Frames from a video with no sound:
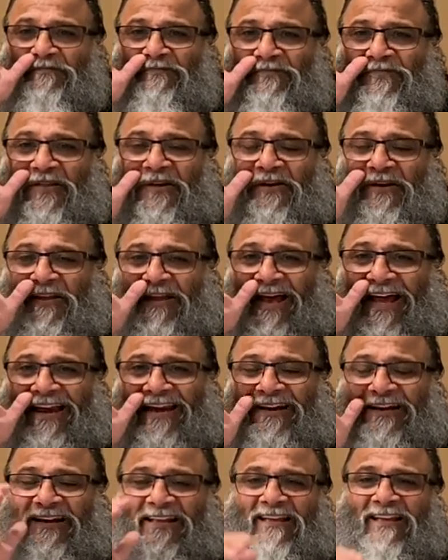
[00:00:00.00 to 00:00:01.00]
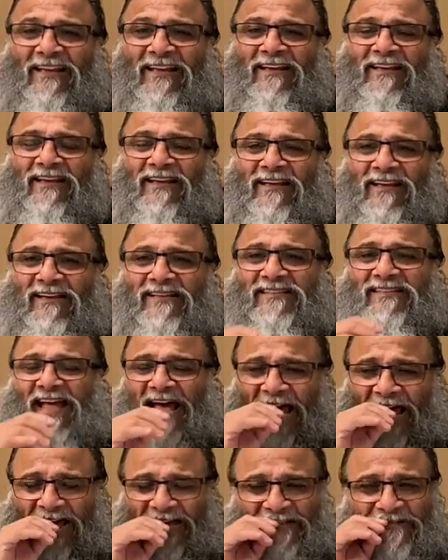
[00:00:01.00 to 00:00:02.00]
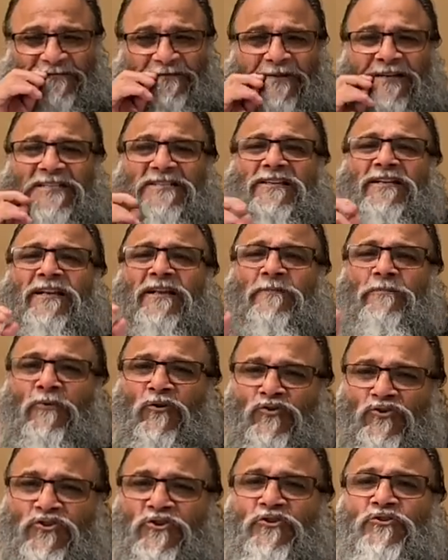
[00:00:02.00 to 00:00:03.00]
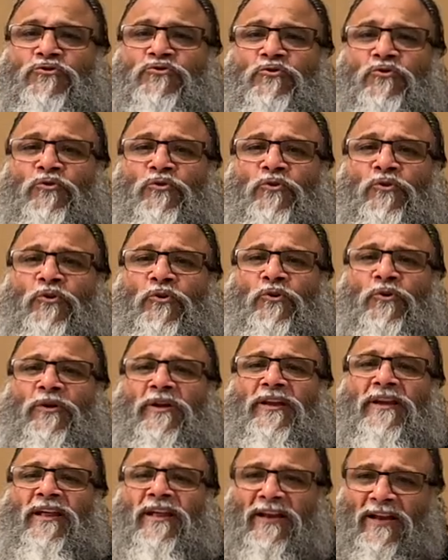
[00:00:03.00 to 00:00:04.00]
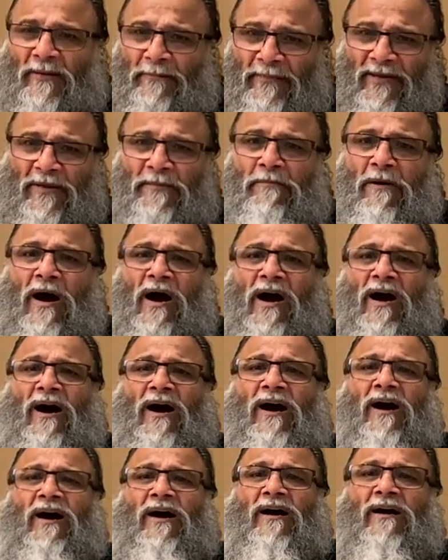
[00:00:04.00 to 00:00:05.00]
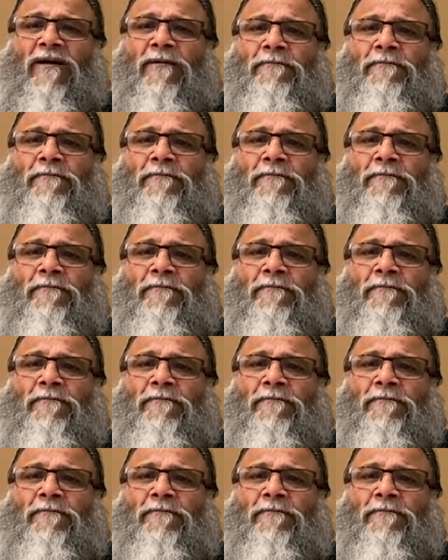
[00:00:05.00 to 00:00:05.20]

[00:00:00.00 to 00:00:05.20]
the reality is as much in a mosquito in an amoeba